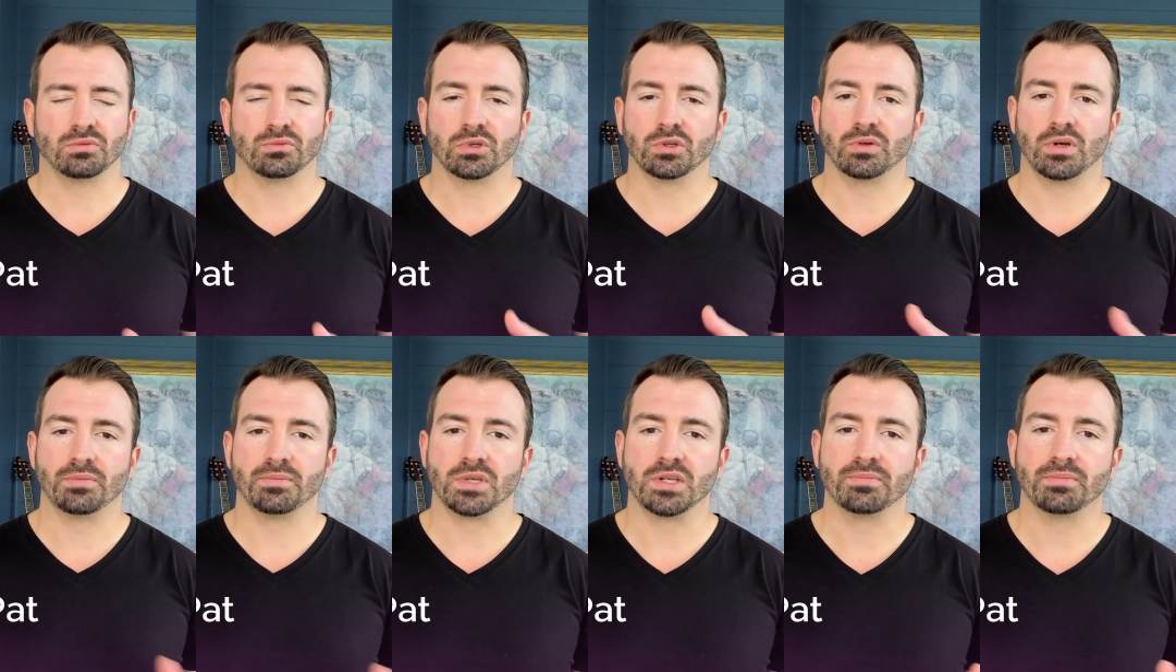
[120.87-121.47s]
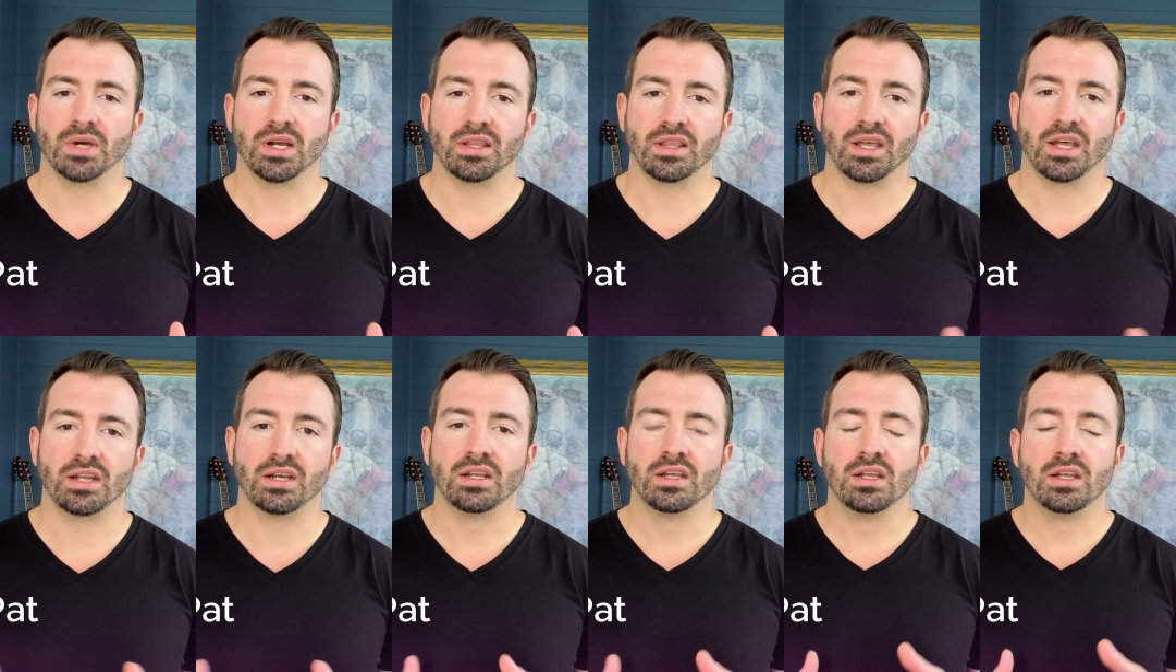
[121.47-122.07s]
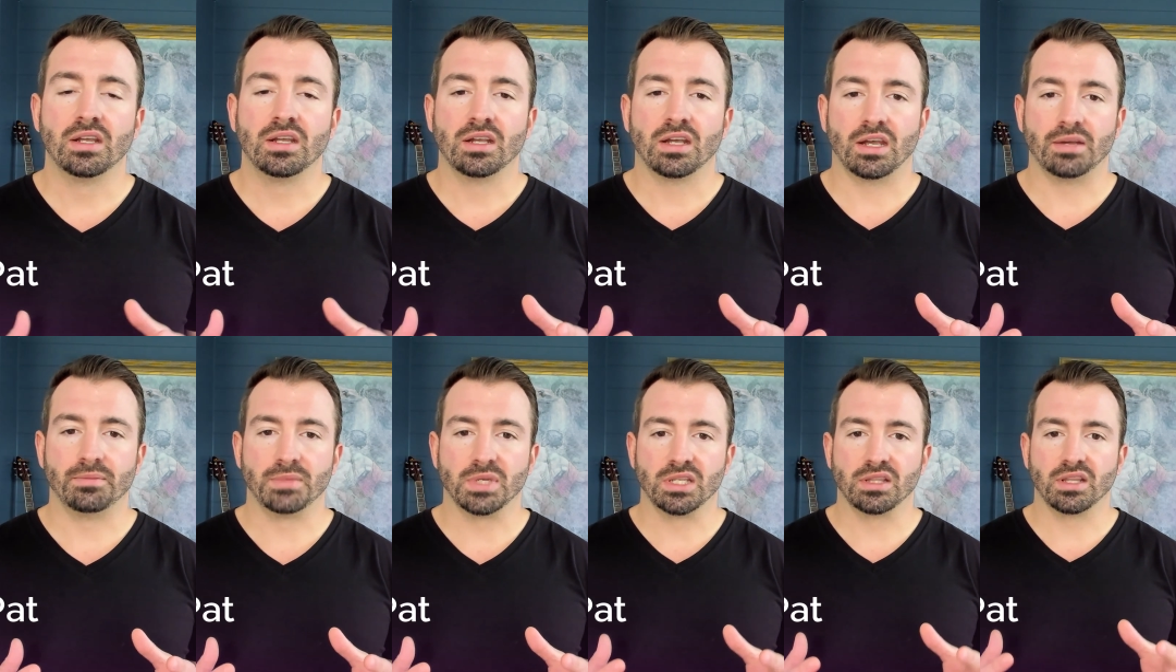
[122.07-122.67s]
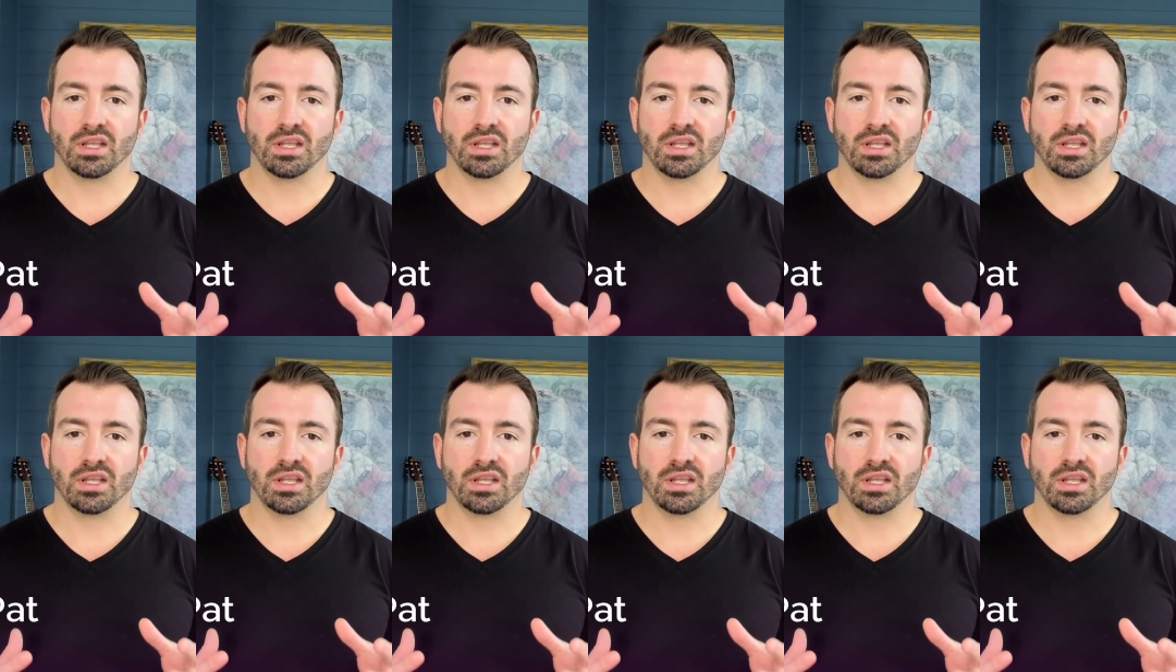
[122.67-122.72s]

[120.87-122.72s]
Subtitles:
And what do I mean by that? I mean